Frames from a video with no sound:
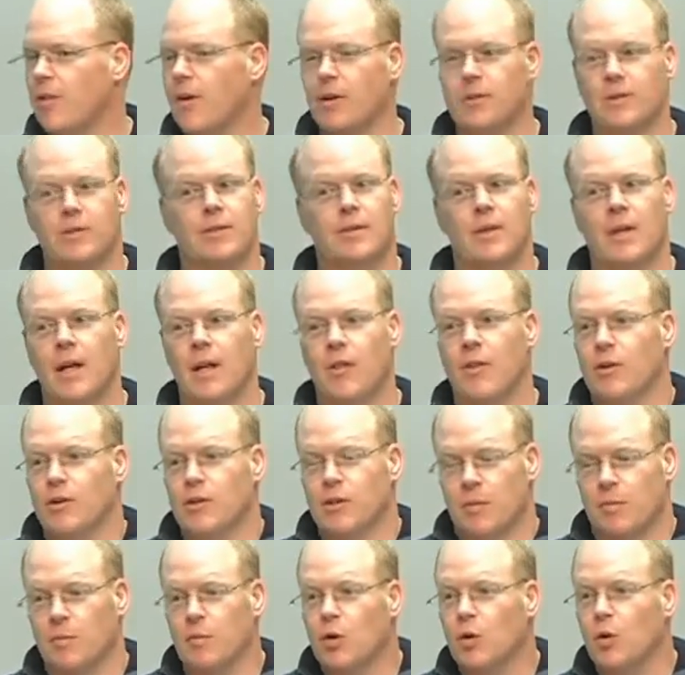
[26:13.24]
There's
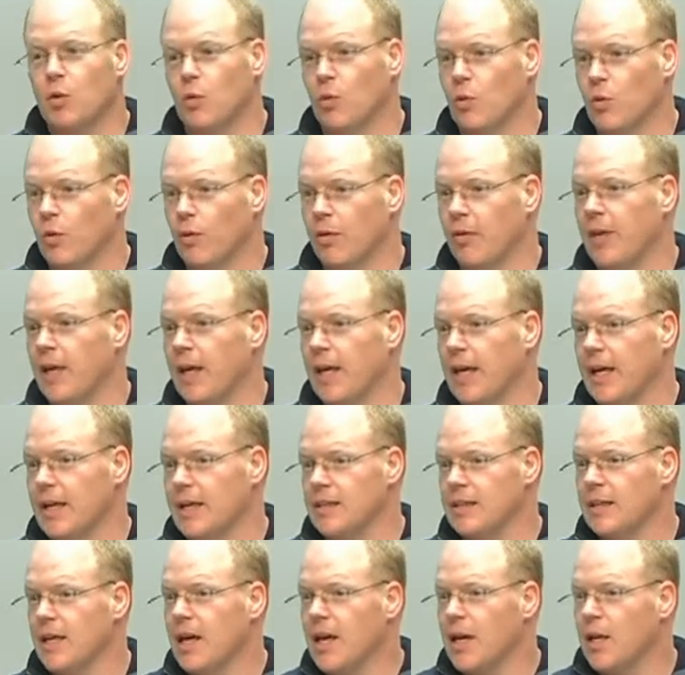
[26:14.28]
some cool
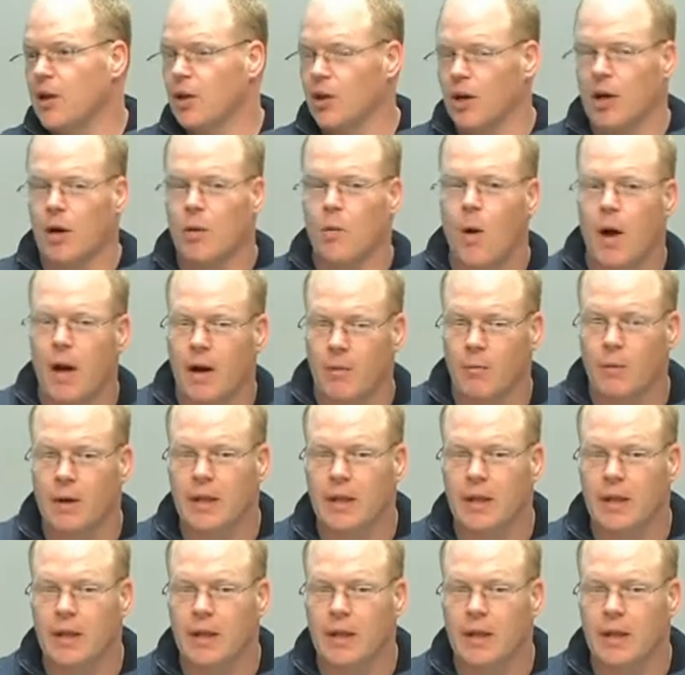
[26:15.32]
things. You're going to want to